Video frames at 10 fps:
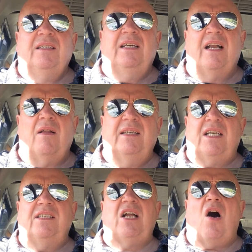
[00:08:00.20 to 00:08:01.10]
You know,
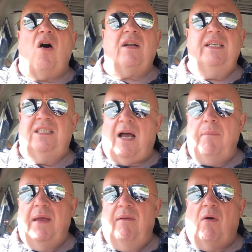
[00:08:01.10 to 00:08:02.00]
there's a darkness
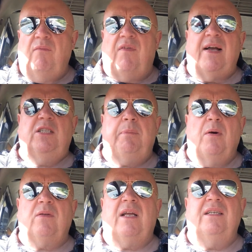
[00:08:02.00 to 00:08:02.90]
up there on
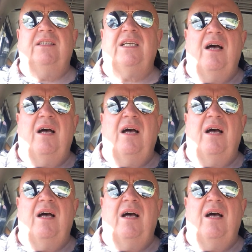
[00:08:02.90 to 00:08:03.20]
Facebook that